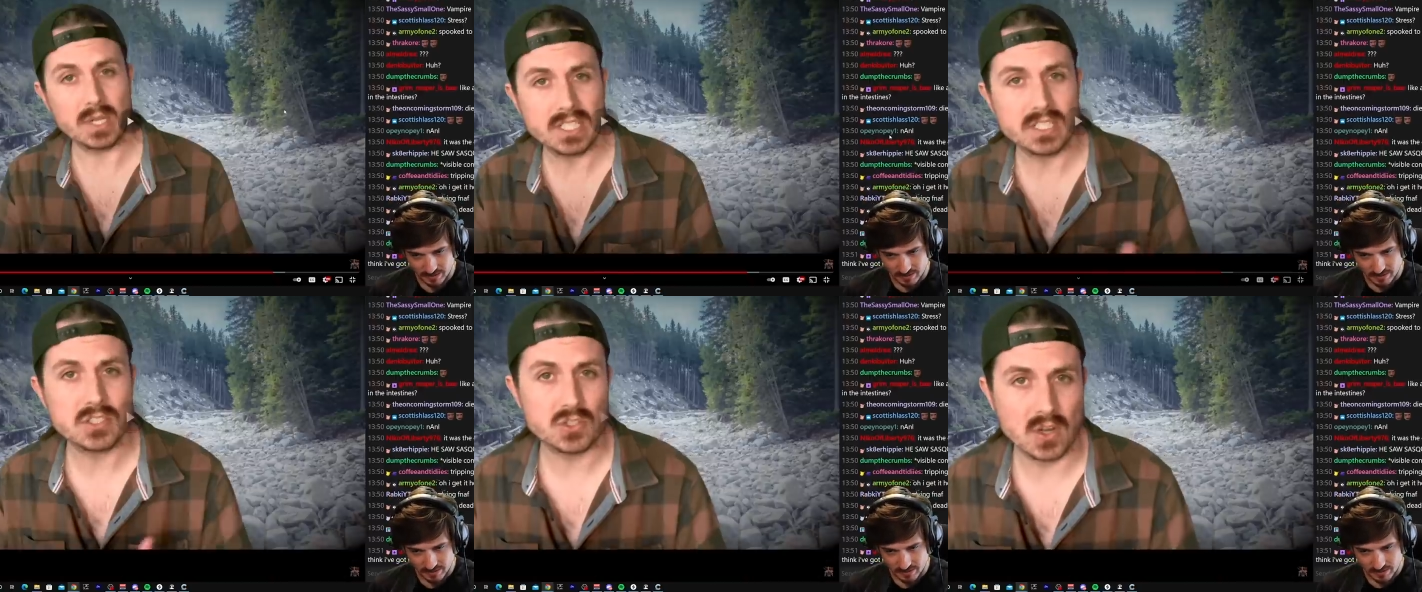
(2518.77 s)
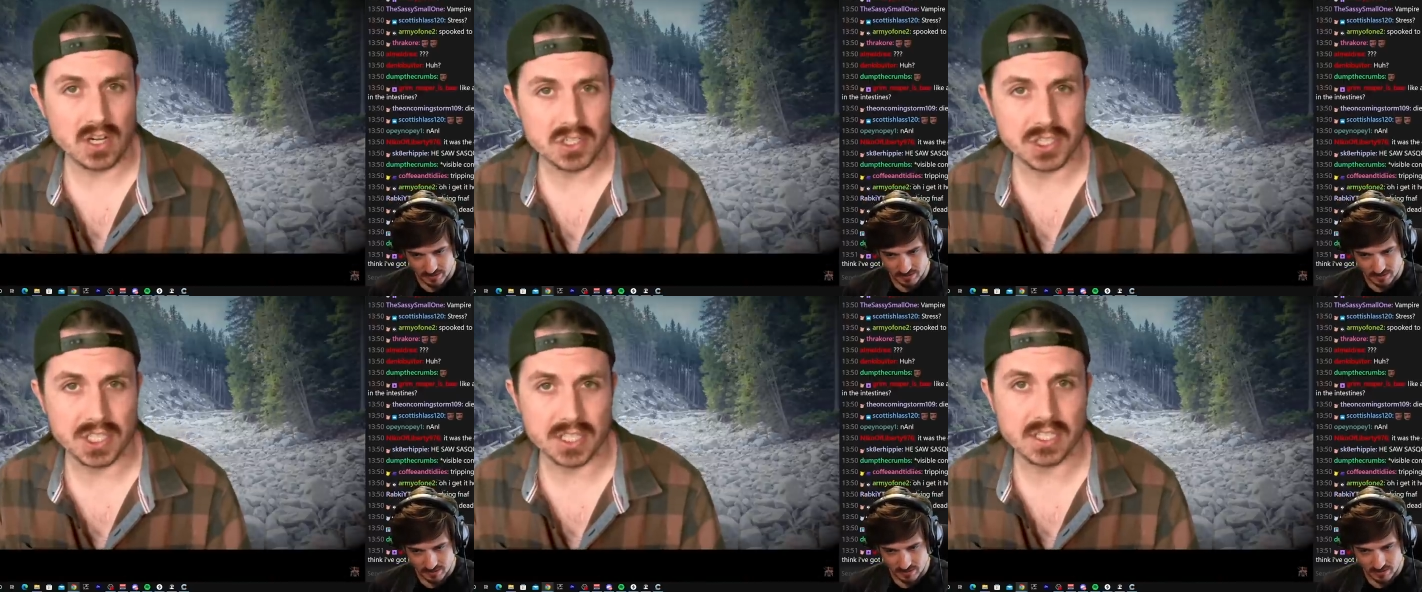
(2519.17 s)

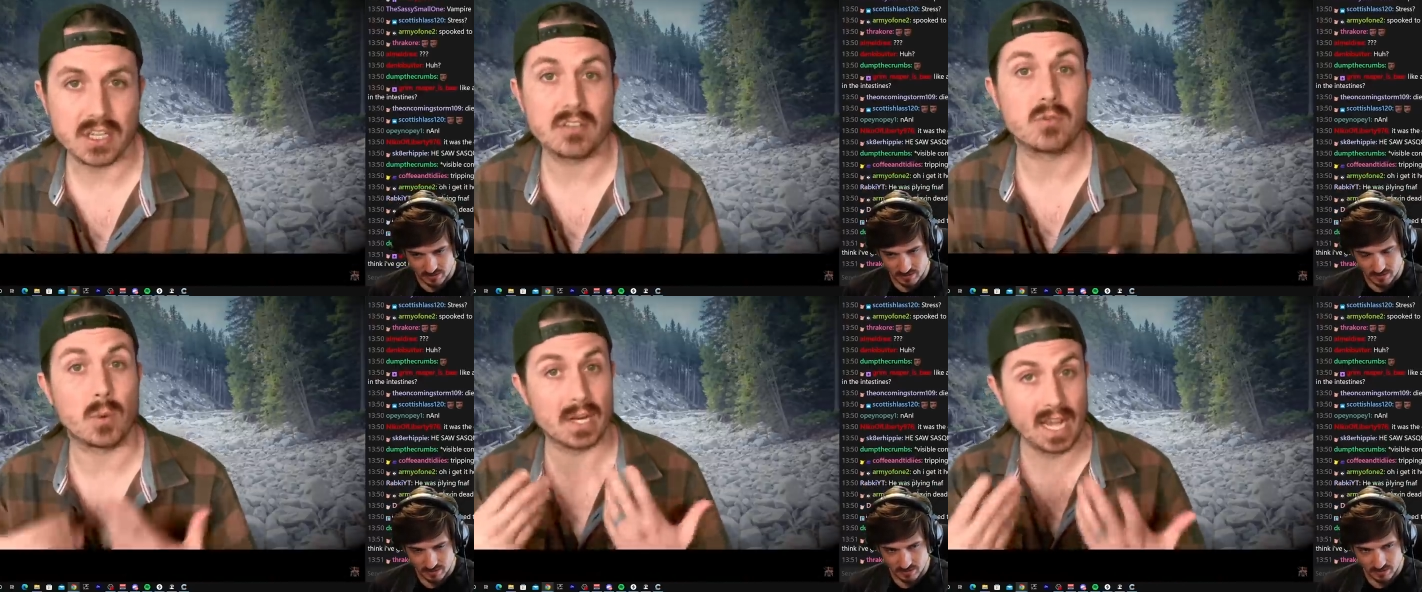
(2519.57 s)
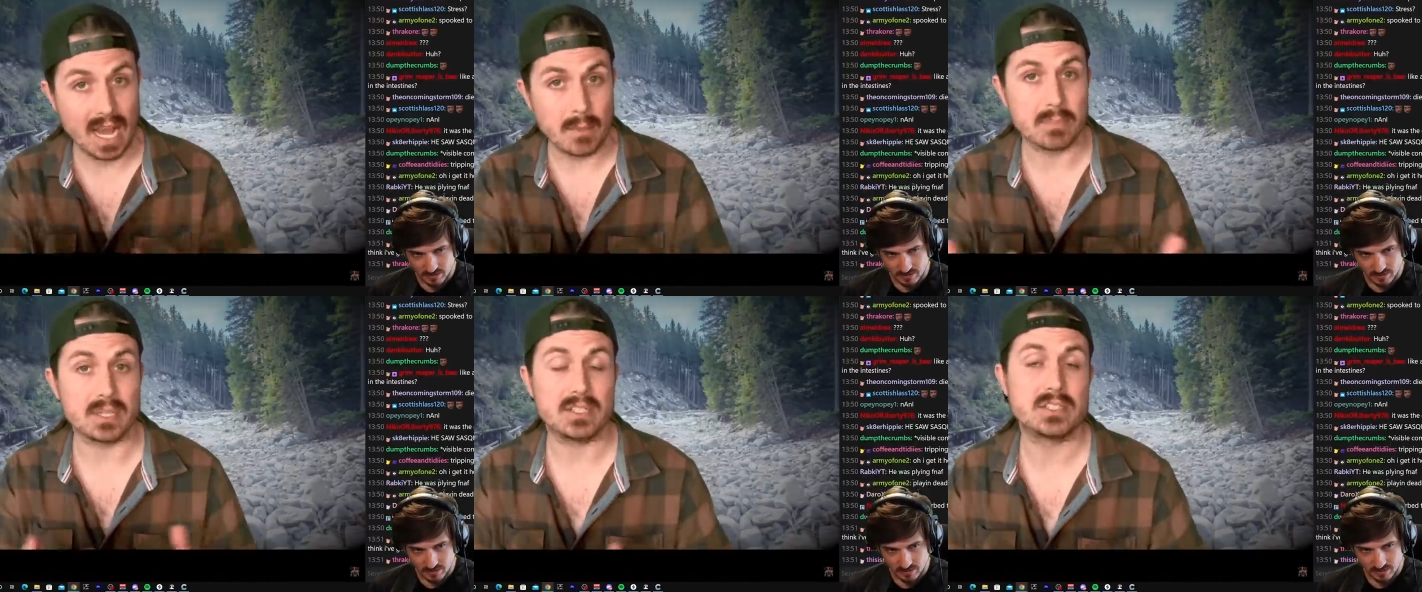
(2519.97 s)
Speaker 1: Reconstruction of what
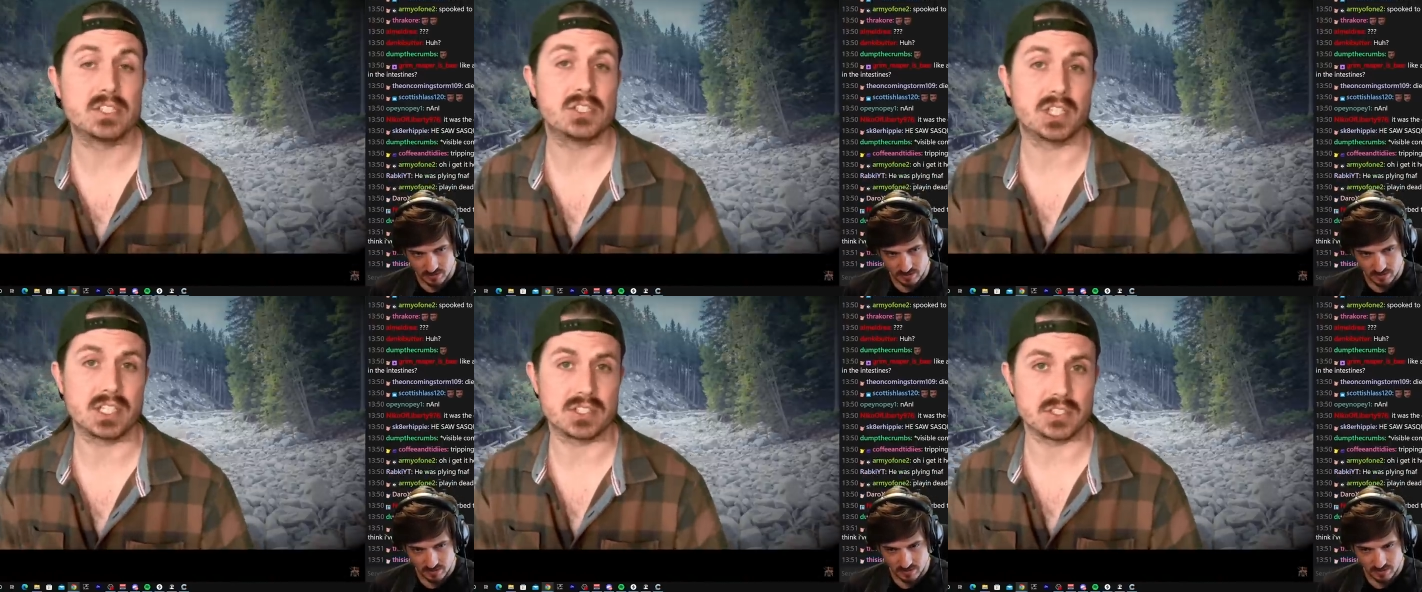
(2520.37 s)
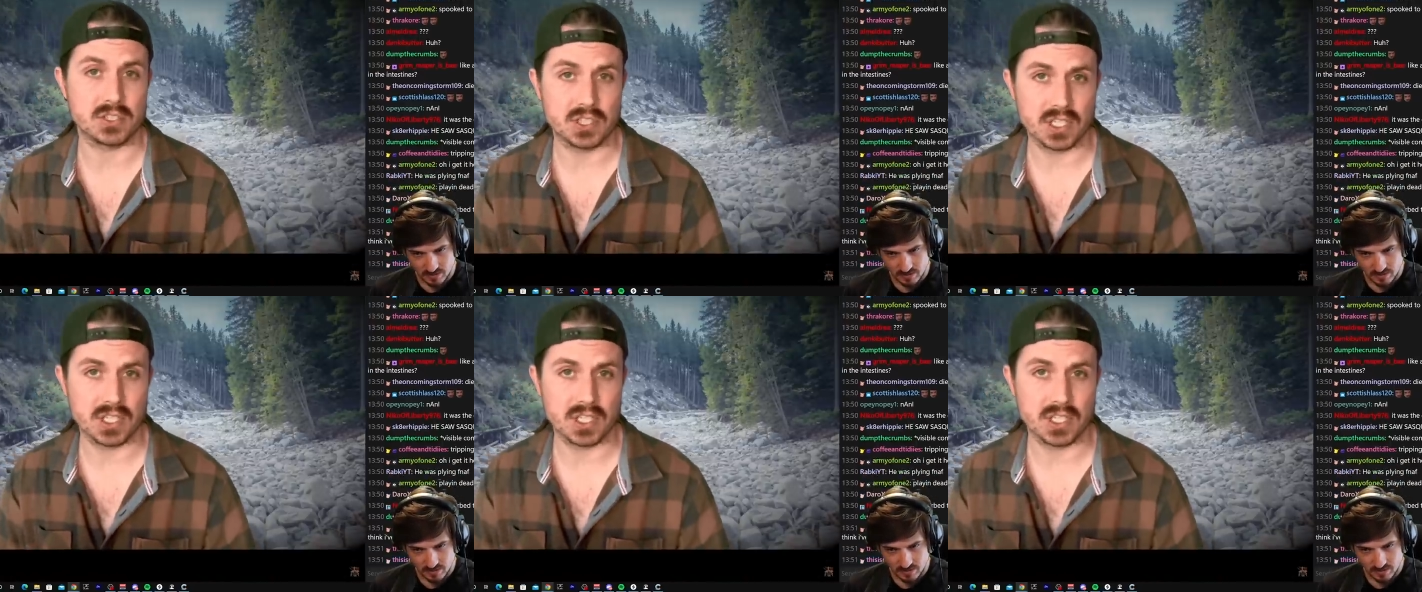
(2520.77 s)
happened to Jason